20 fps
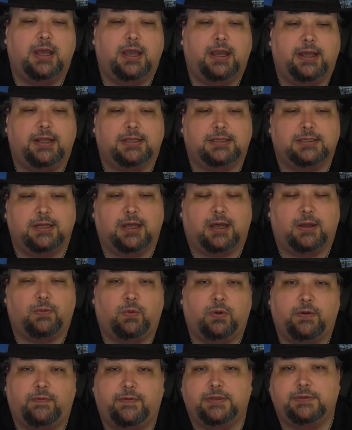It's not
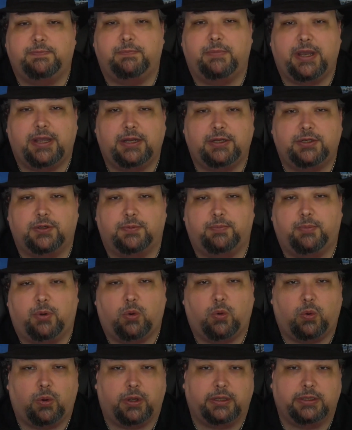one of his major
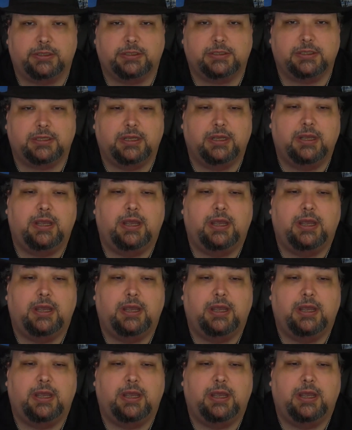points.